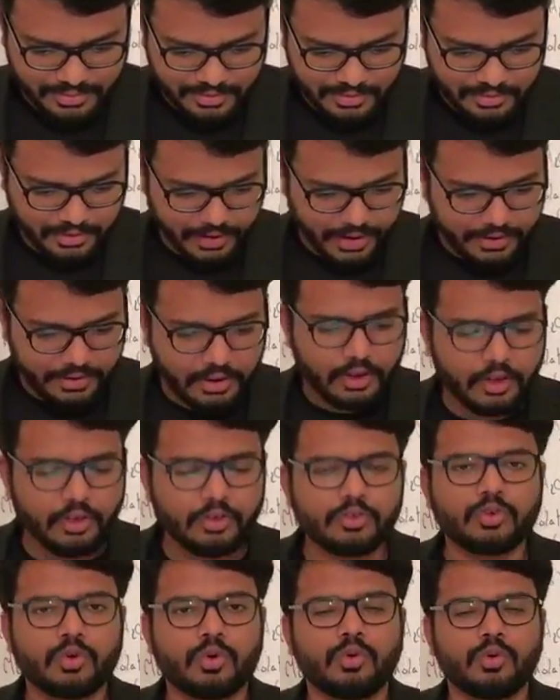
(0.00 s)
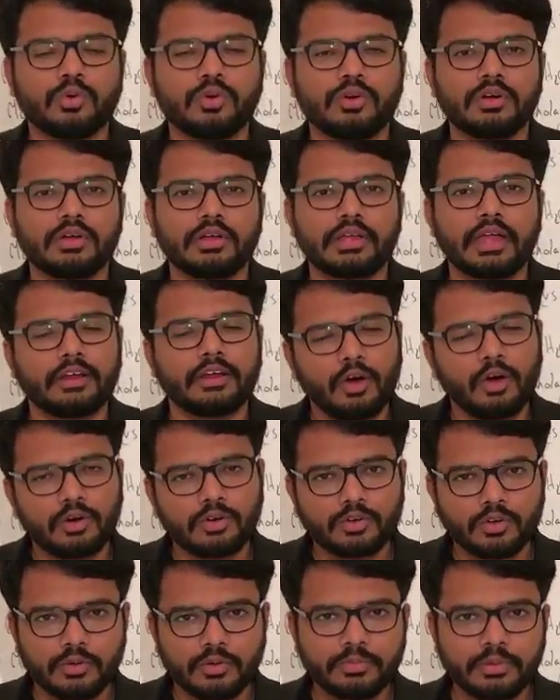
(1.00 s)
Right, so get on
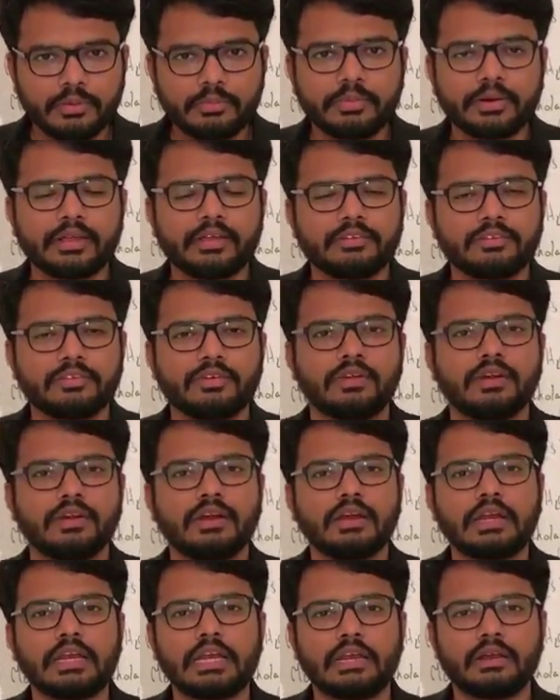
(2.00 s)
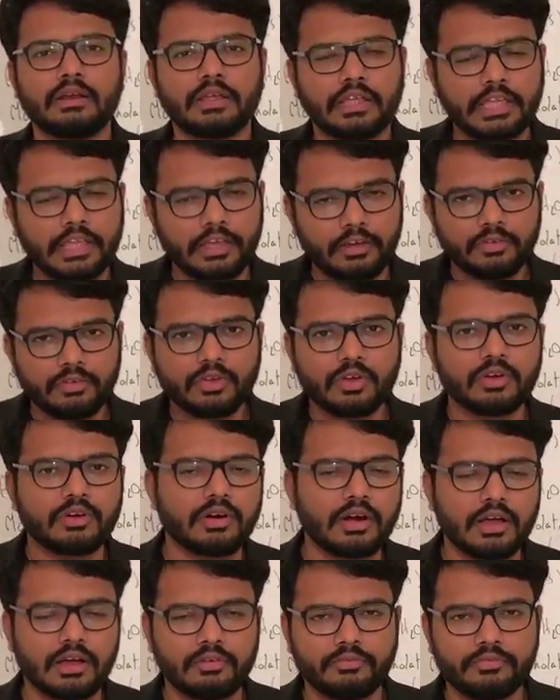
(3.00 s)
to your preparation. Give
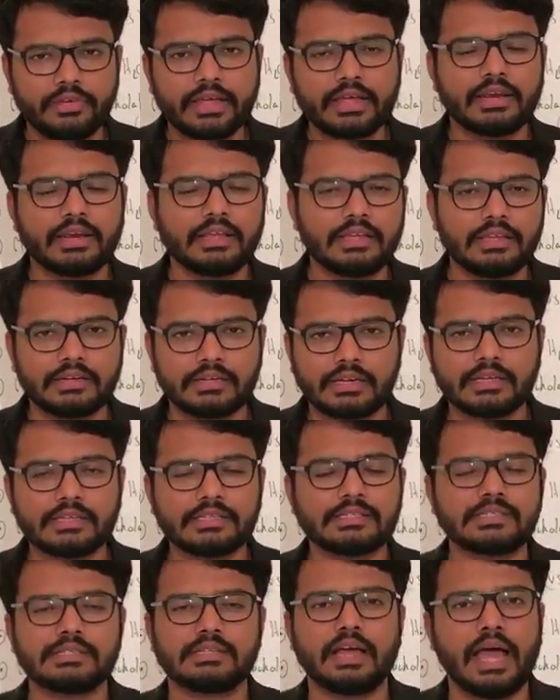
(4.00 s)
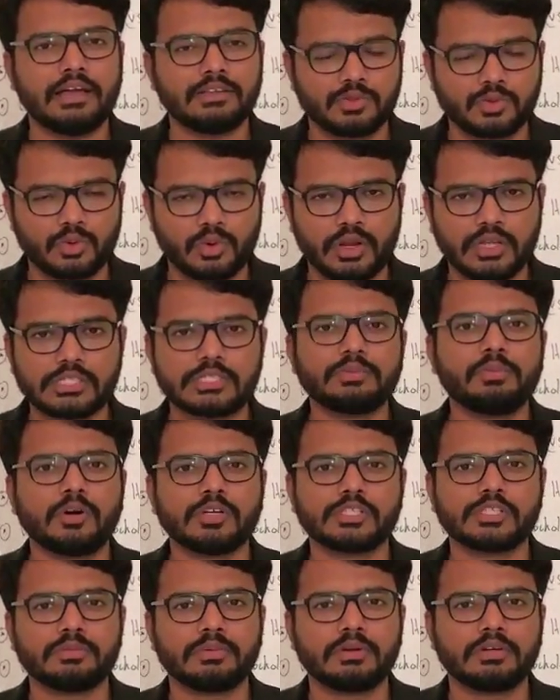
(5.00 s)
your weekly tests as soon as
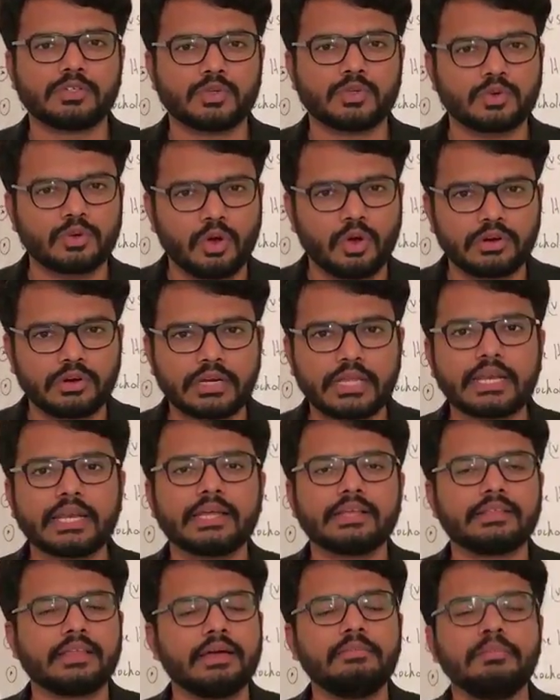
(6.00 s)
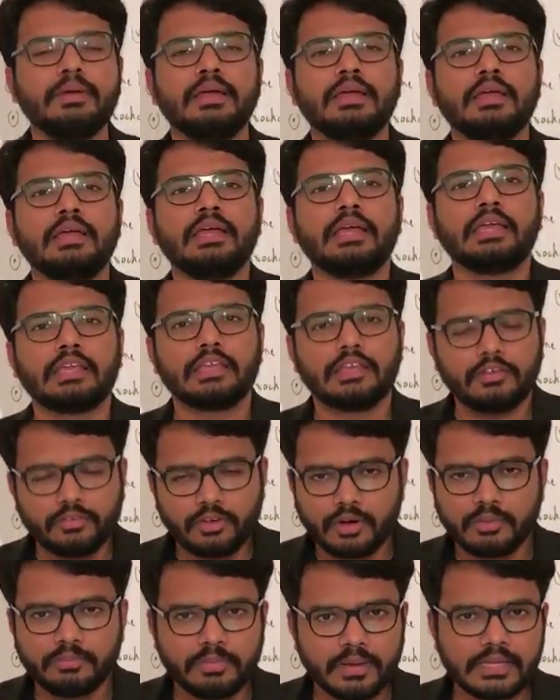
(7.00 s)
possible. Do not delay them. Give
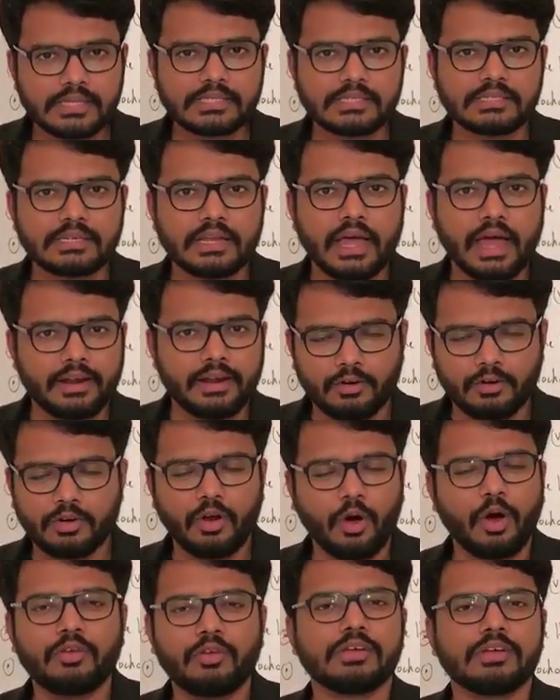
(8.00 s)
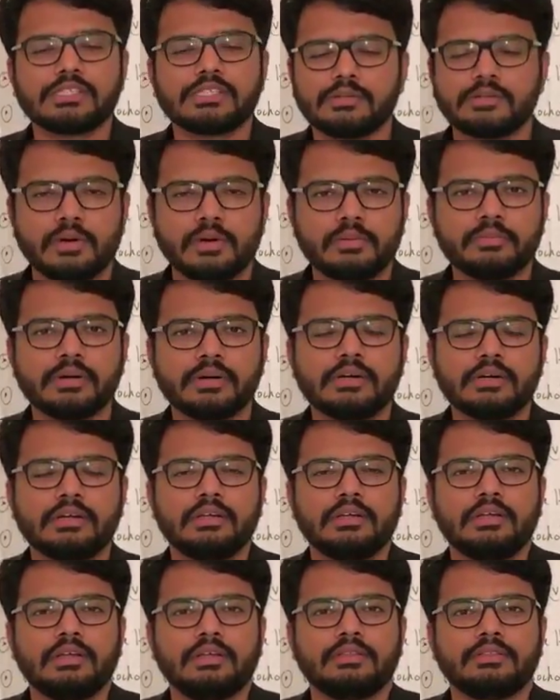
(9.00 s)
your best, and always remember,
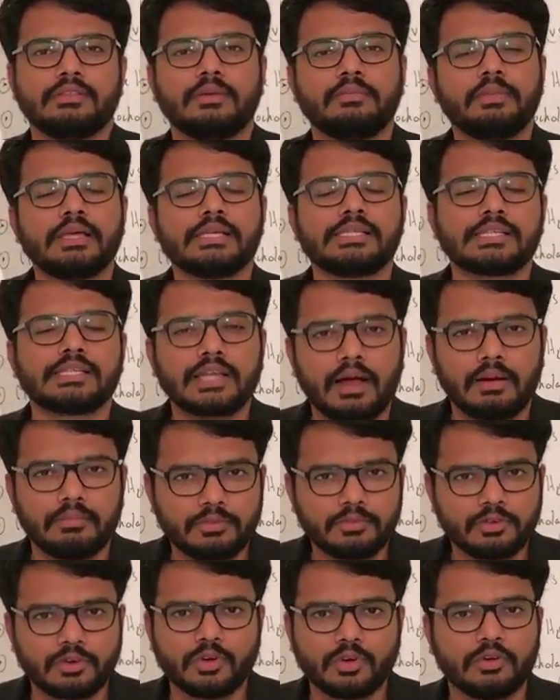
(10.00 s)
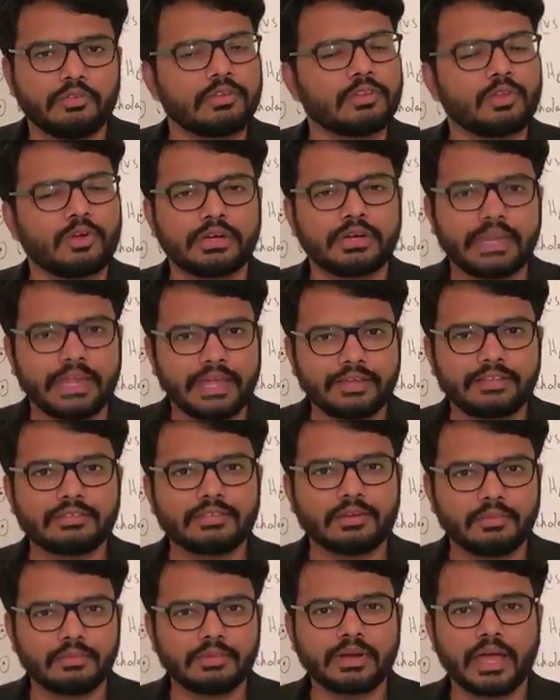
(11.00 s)
the best comes to you. Even though it takes
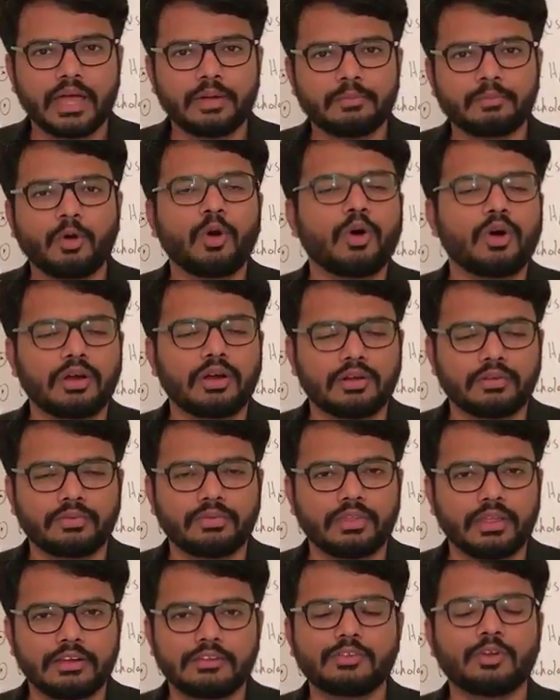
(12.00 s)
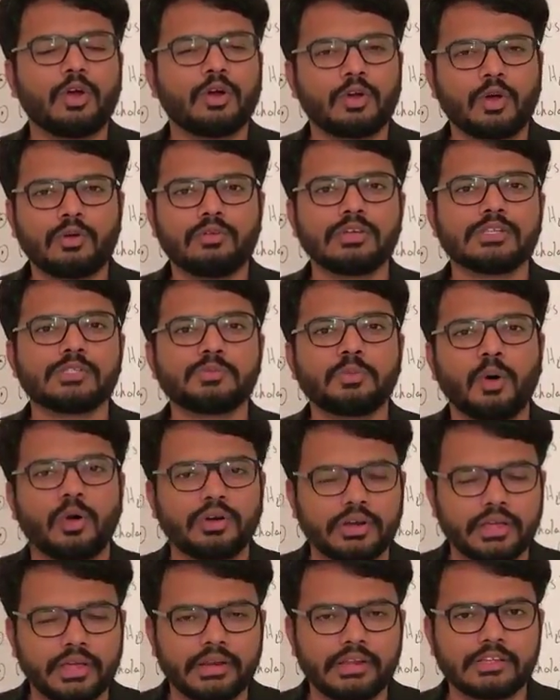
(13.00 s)
some time, or it's not always
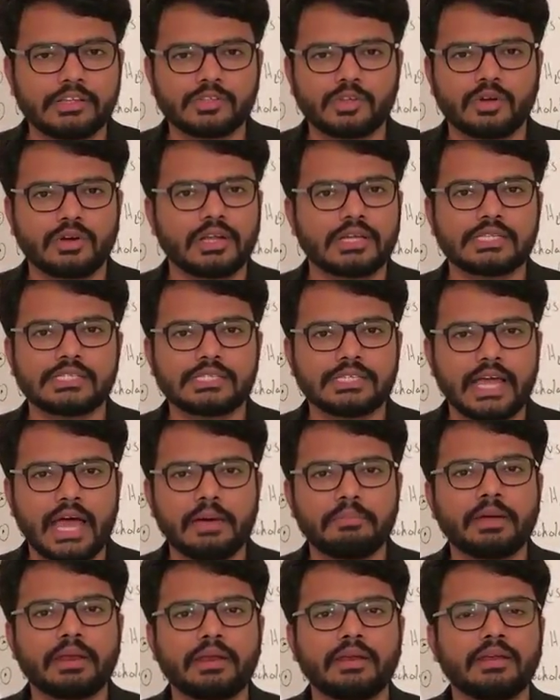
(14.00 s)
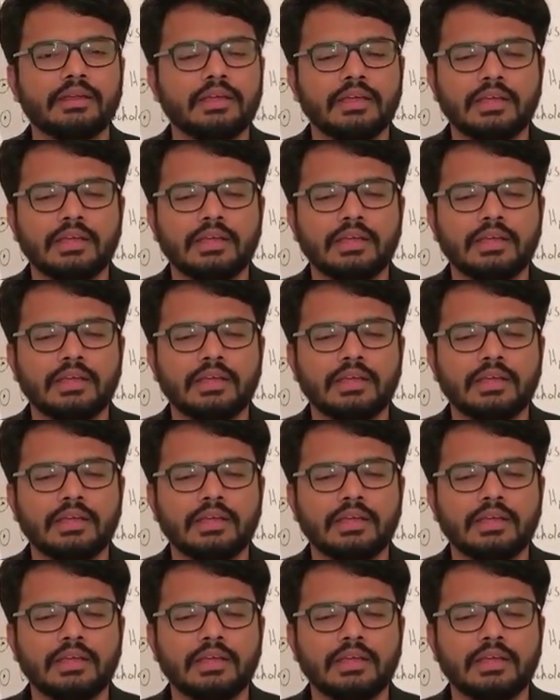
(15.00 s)
spontaneous, or doesn't happen